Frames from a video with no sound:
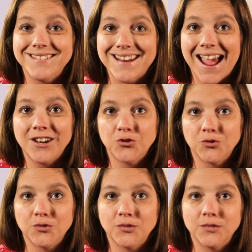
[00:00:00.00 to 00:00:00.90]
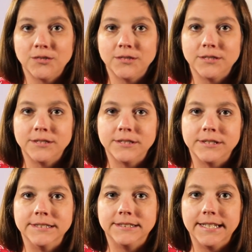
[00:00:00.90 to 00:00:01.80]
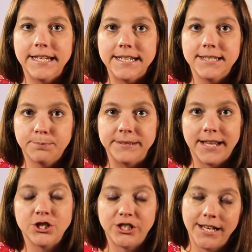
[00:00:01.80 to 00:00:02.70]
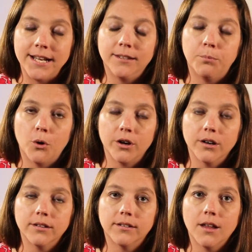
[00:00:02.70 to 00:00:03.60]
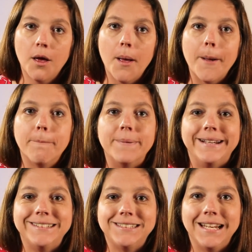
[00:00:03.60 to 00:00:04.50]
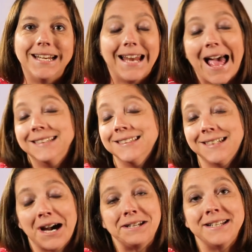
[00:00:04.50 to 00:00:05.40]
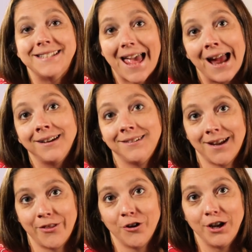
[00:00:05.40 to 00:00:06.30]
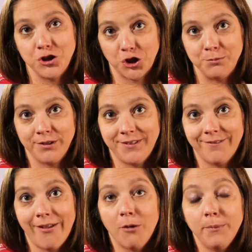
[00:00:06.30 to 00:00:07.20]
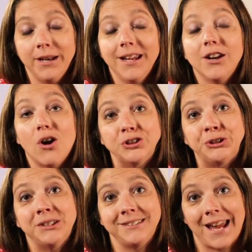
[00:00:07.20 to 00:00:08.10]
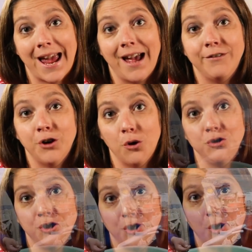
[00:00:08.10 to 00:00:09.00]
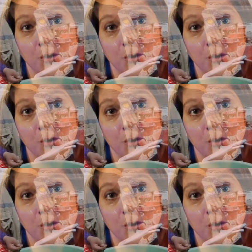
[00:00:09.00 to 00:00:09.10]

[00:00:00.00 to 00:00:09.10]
natural resources in its possession, in its borders, but it hasn't gotten its act together in terms of development. It also doesn't have an ocean